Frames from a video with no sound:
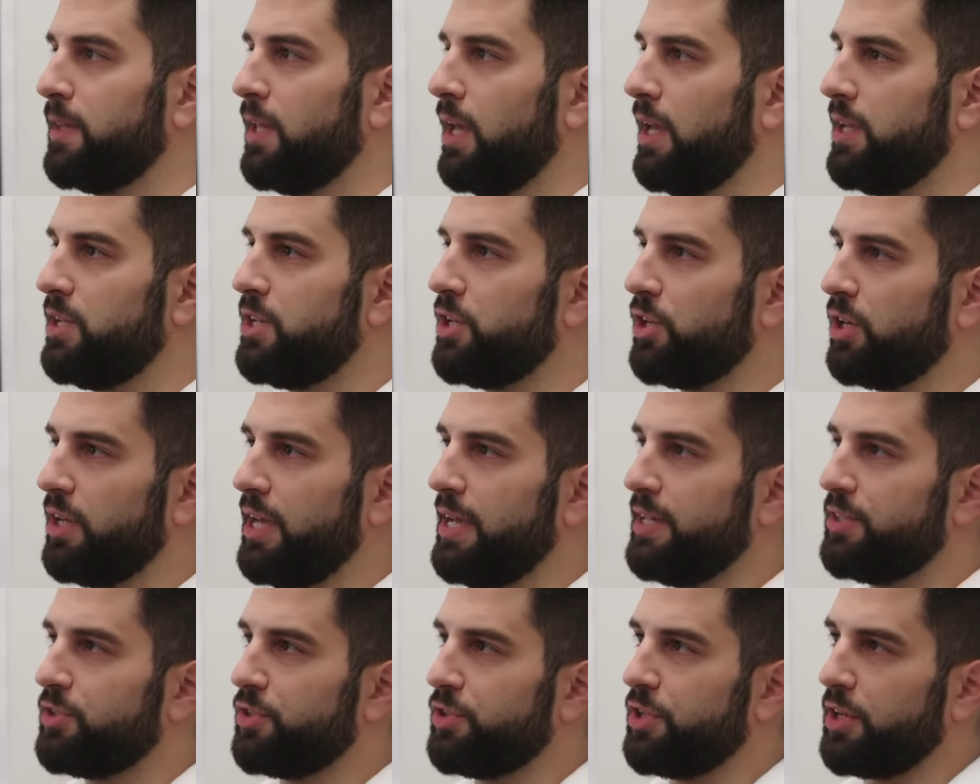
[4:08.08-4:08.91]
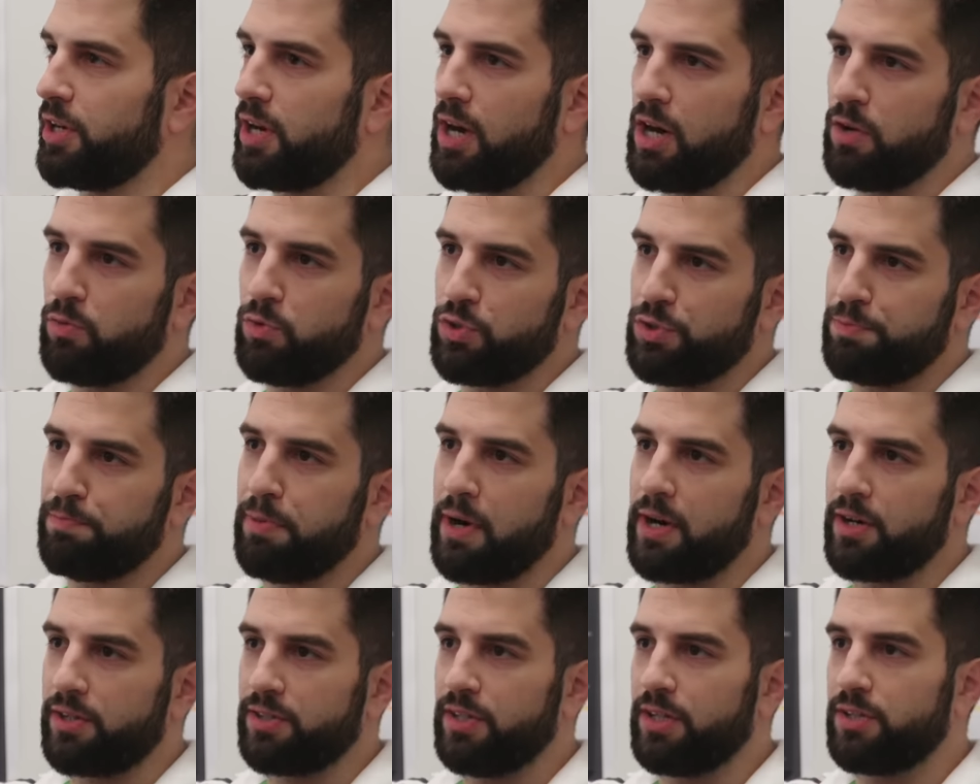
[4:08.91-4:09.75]
a year later, the car was
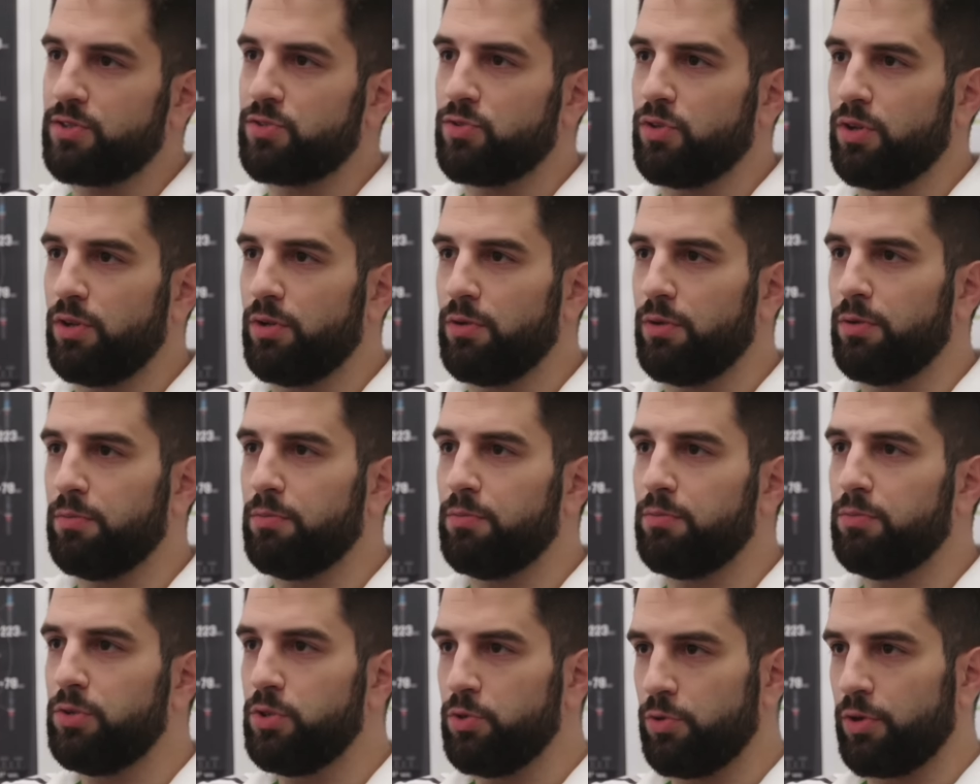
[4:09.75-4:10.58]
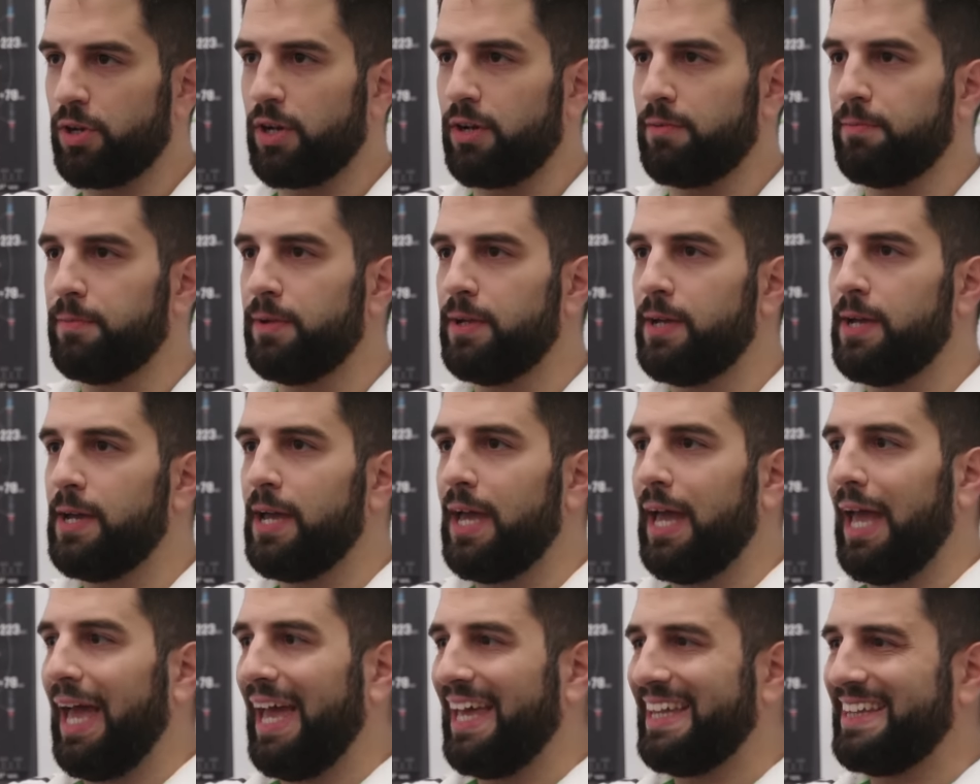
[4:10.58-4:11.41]
parked next to a Miura,
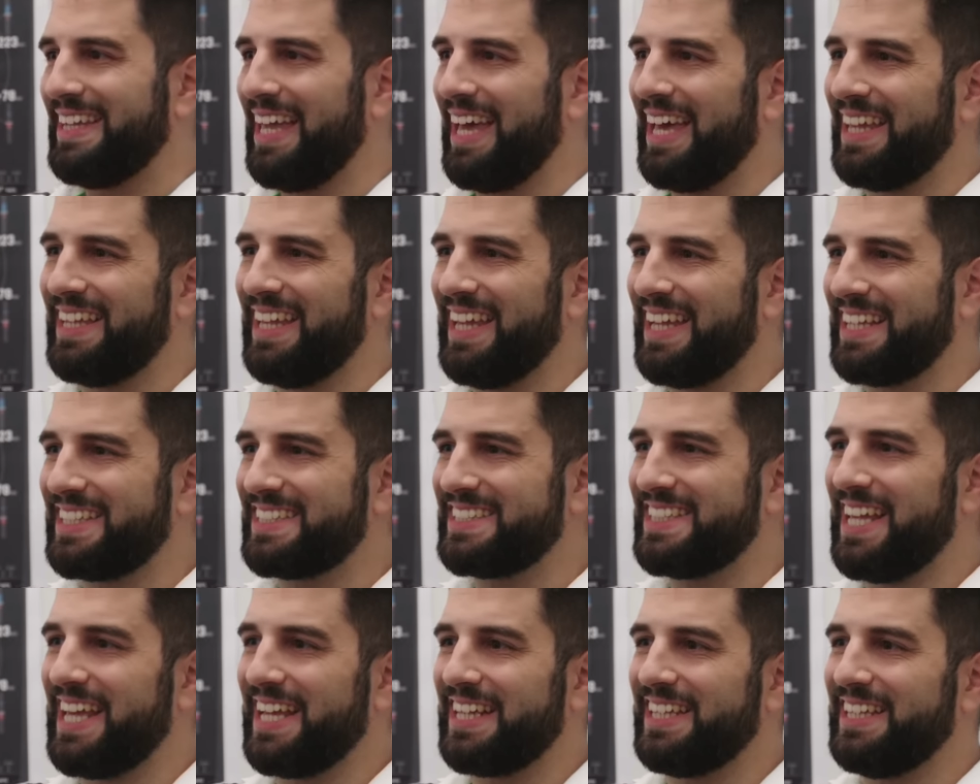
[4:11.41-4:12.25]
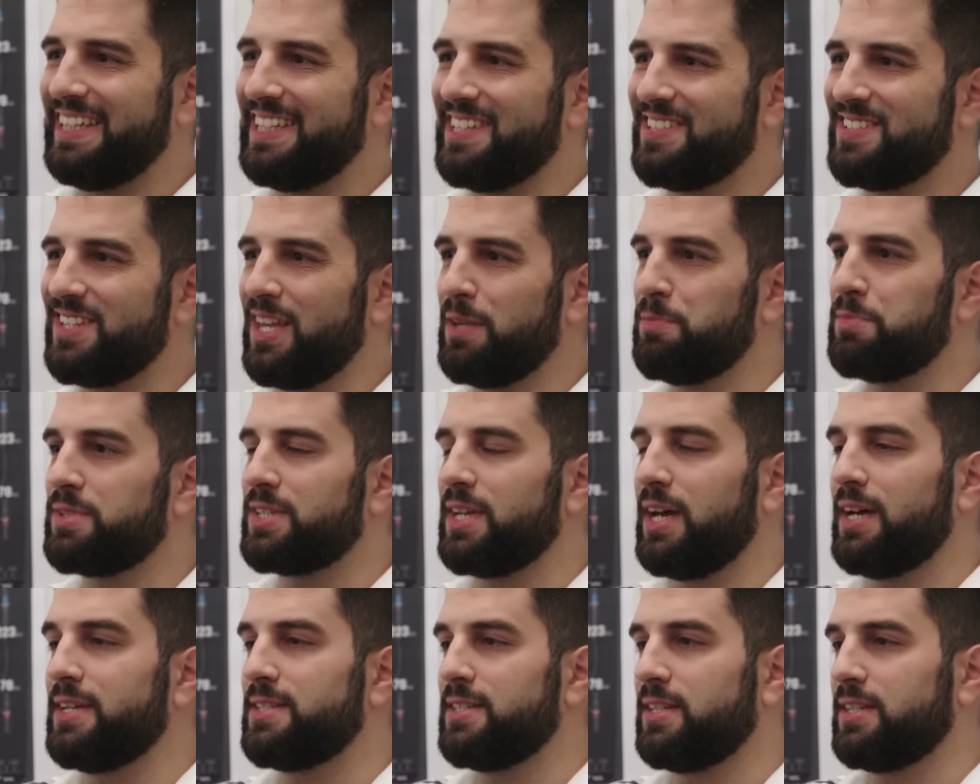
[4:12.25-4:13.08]
and they had exactly the same
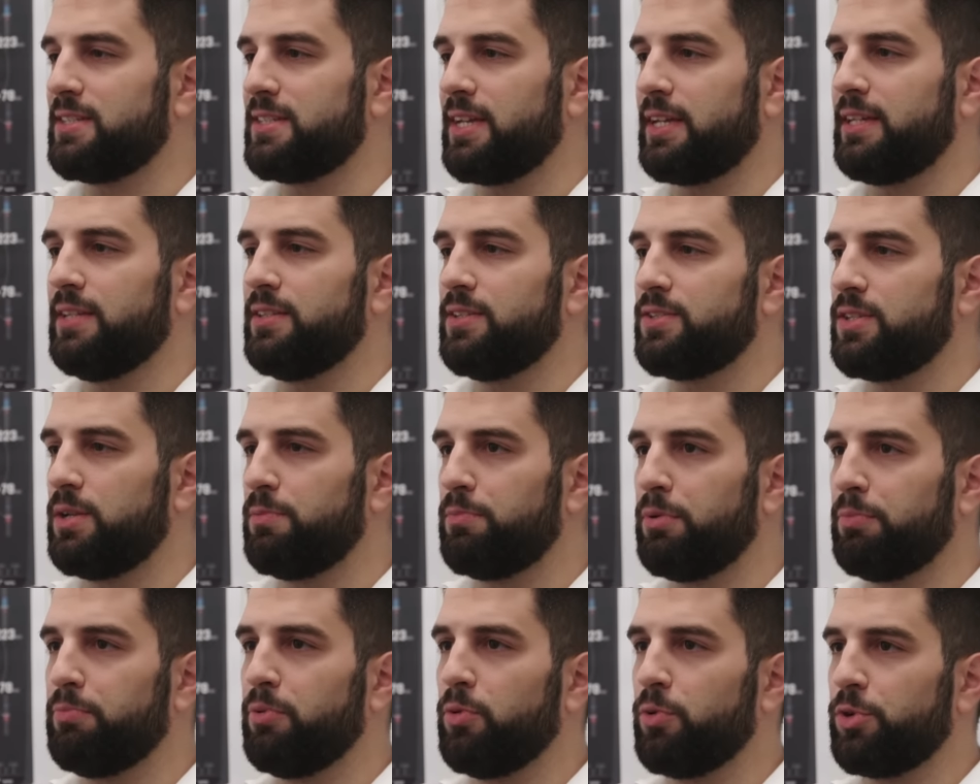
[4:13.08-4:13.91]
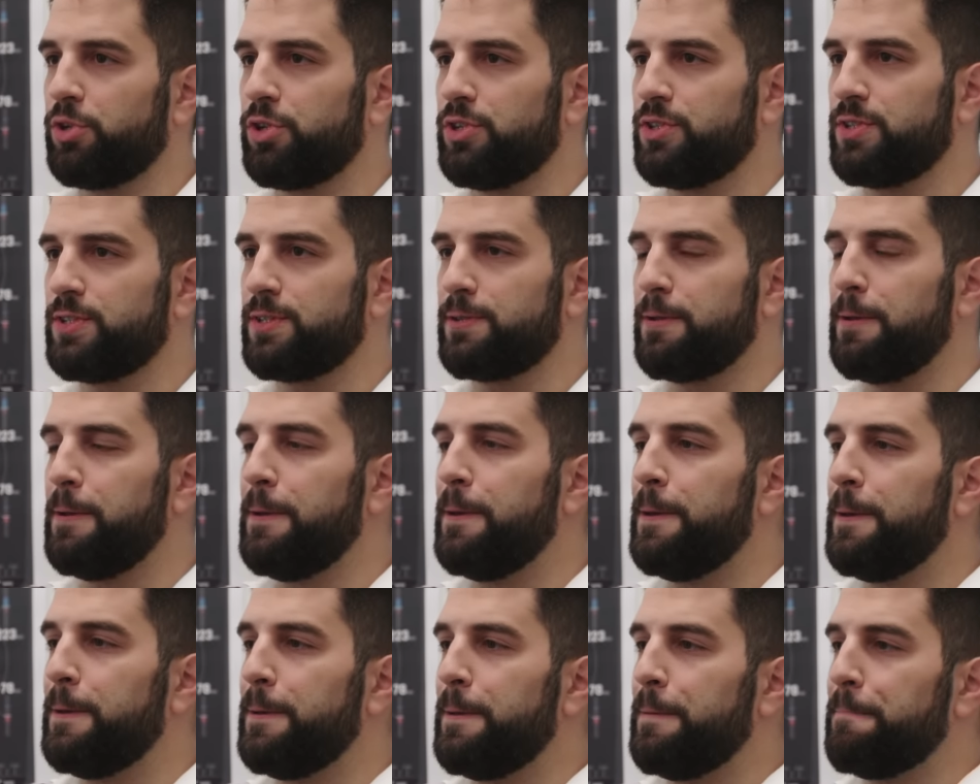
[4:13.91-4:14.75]
size and exactly the same proportions,
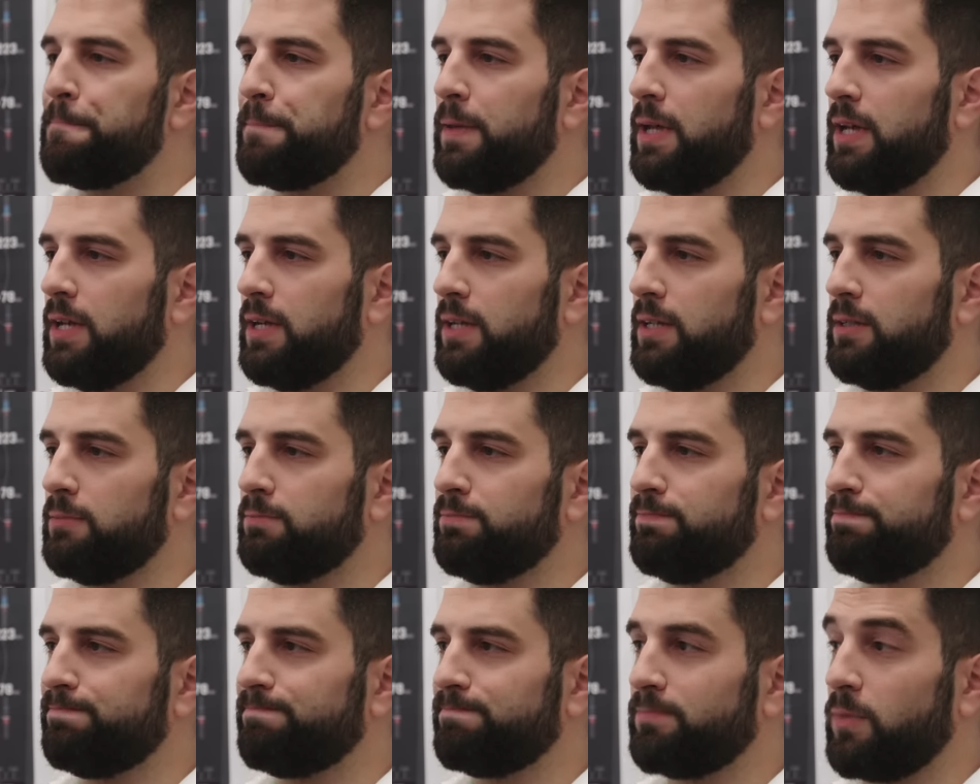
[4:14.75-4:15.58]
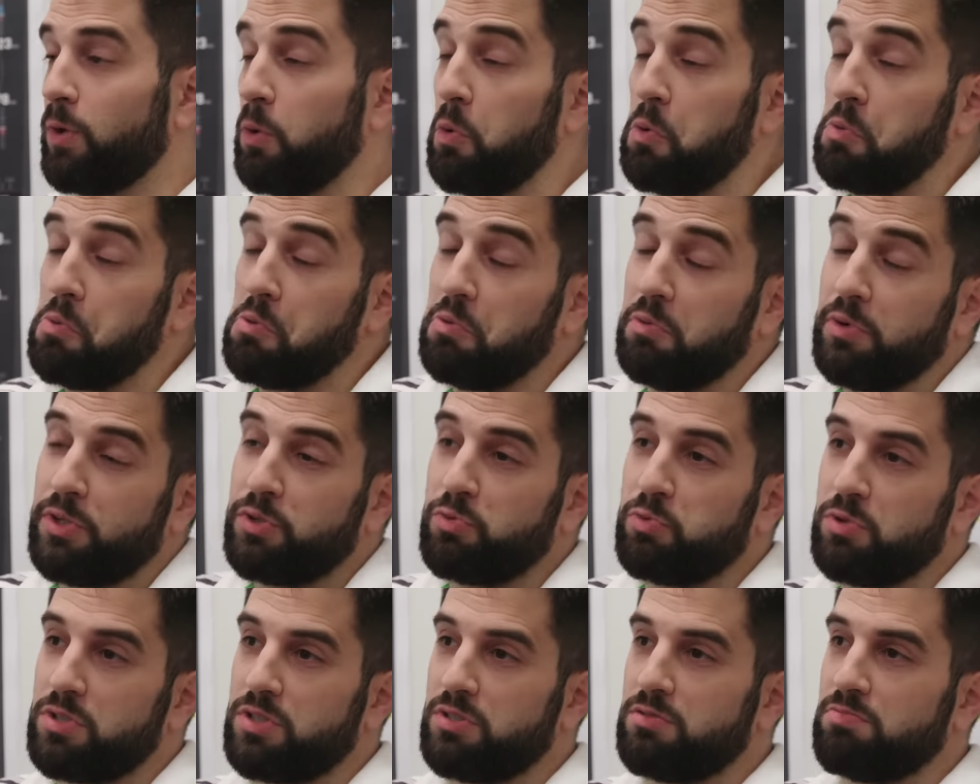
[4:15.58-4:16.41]

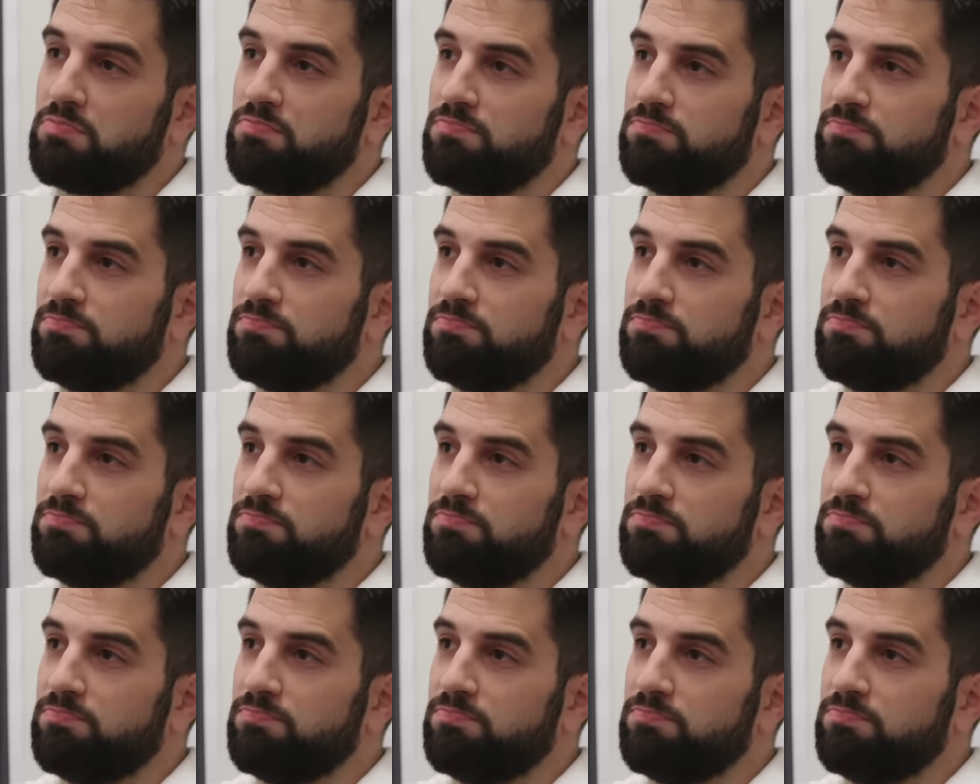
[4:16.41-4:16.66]
which was